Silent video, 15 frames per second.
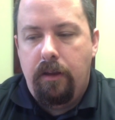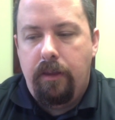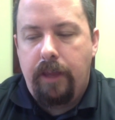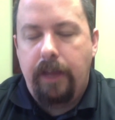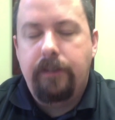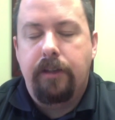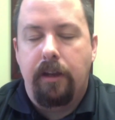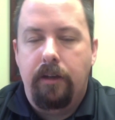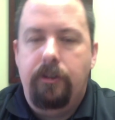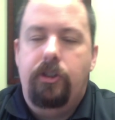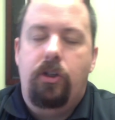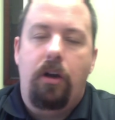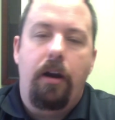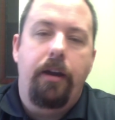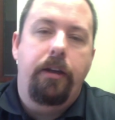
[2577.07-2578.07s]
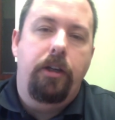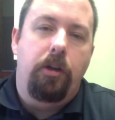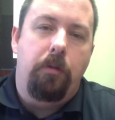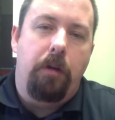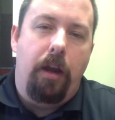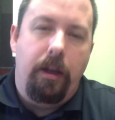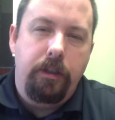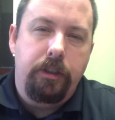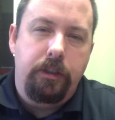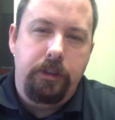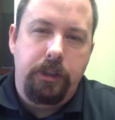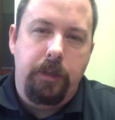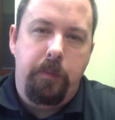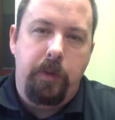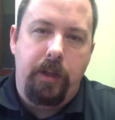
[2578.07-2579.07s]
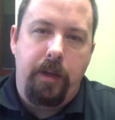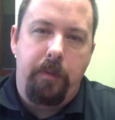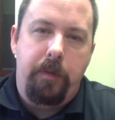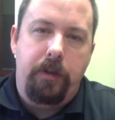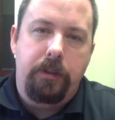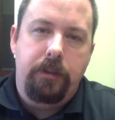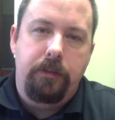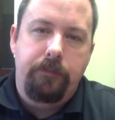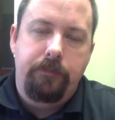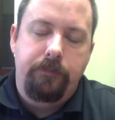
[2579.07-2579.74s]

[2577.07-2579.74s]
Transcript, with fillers: that's going to strain your relationship with that person